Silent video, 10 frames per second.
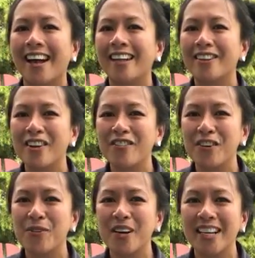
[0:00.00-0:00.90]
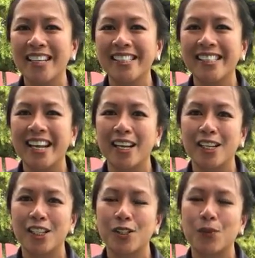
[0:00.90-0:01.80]
Hello everyone,
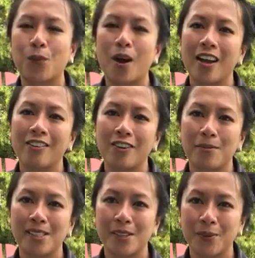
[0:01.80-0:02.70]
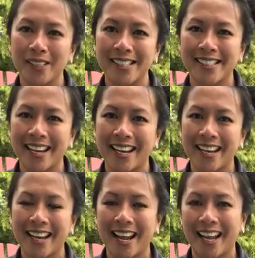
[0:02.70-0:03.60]
it's Why Pharmacy
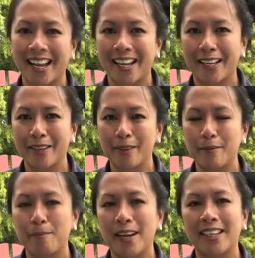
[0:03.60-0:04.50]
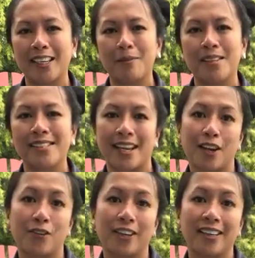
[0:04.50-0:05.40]
Wednesday and my name is
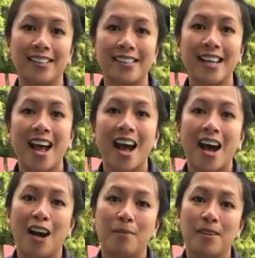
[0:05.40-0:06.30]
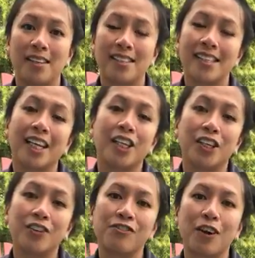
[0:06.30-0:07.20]
Anne Reyes. I'm a second
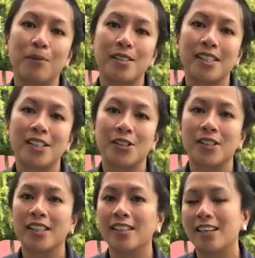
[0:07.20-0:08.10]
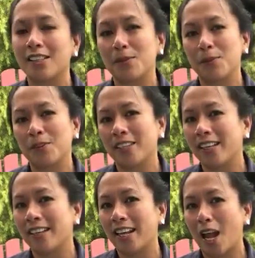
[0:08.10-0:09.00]
year pharmacy student at the
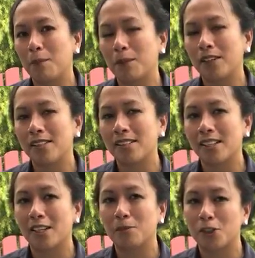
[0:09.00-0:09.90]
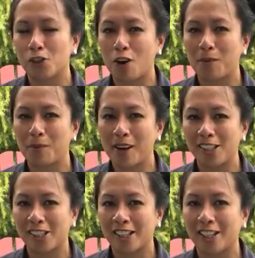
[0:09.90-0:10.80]
Meridian campus and I'm just dropping by
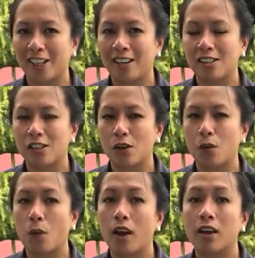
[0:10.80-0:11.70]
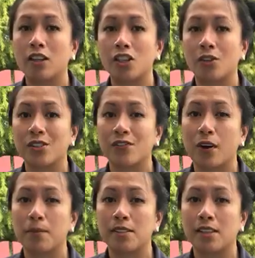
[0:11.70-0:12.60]
to let you guys know why I chose
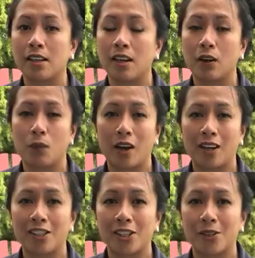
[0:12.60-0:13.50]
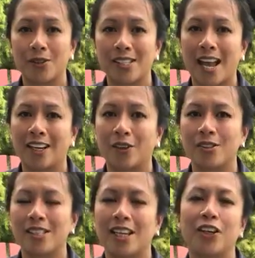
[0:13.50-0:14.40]
pharmacy and why I chose Idaho
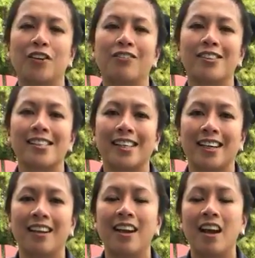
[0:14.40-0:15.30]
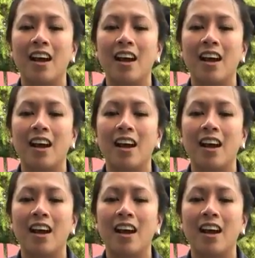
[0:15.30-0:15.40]
State University.